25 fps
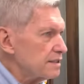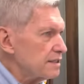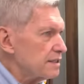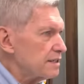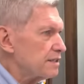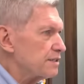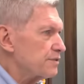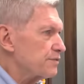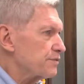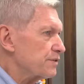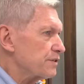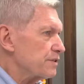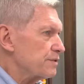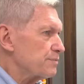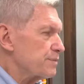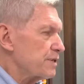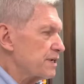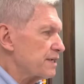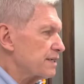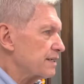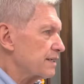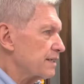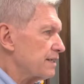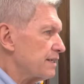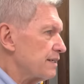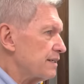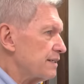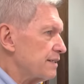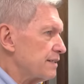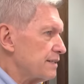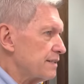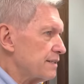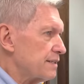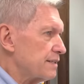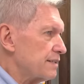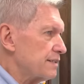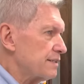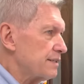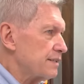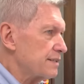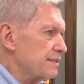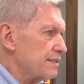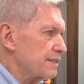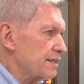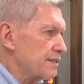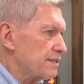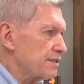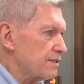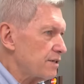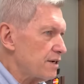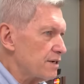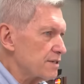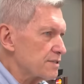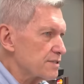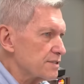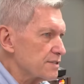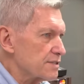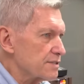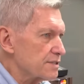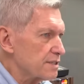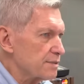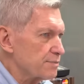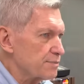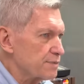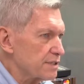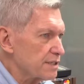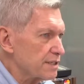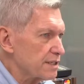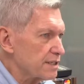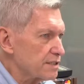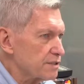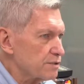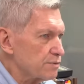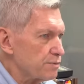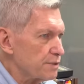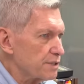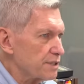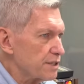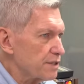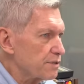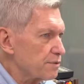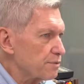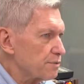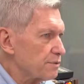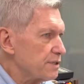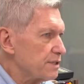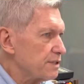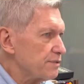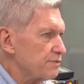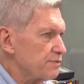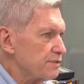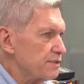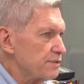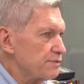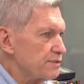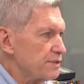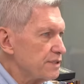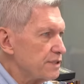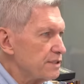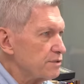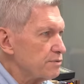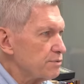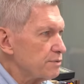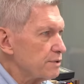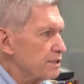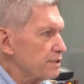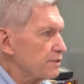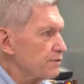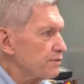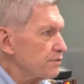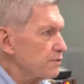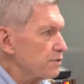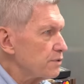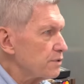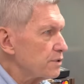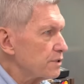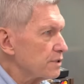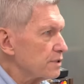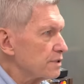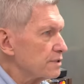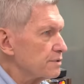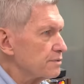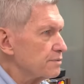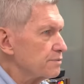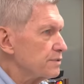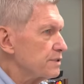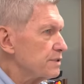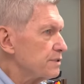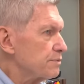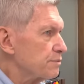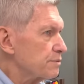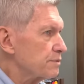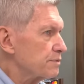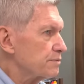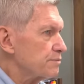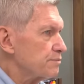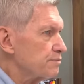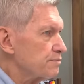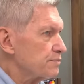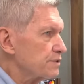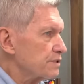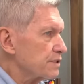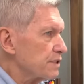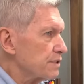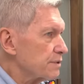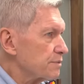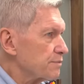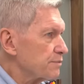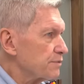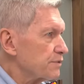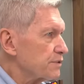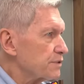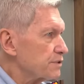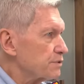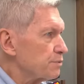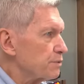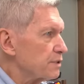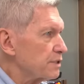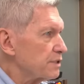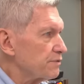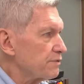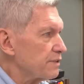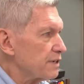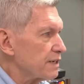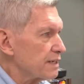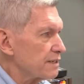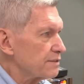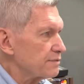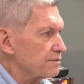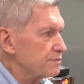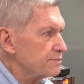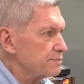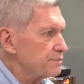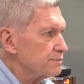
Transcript: On Philharmonic, uh, I think they cost us something like 23 50 24 and we were selling them for 25